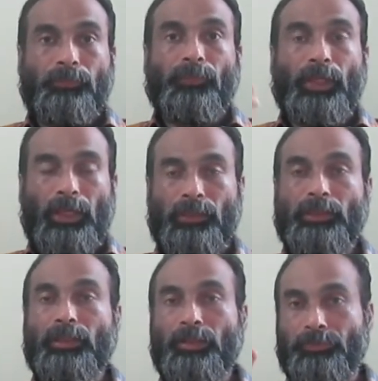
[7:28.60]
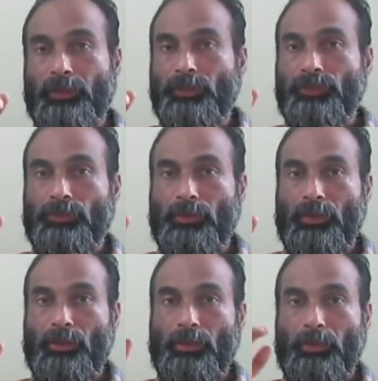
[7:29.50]
another difference
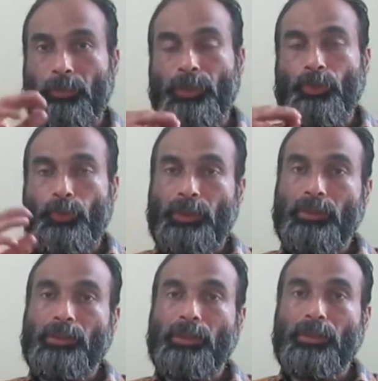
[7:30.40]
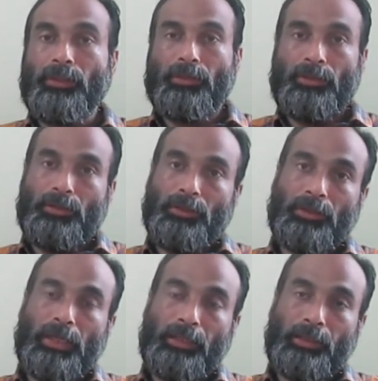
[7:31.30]
between the
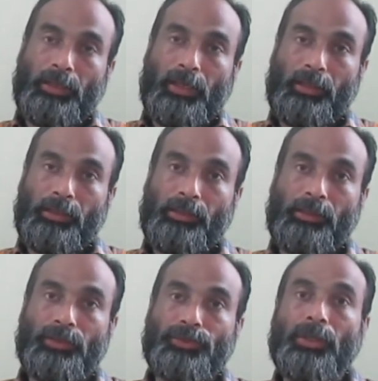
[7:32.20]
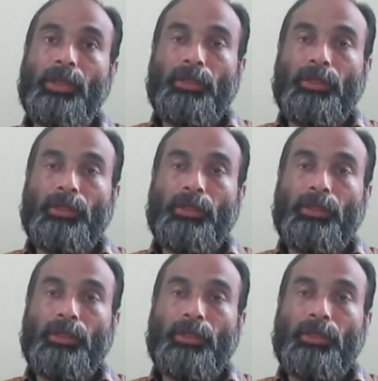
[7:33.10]
array and linked list.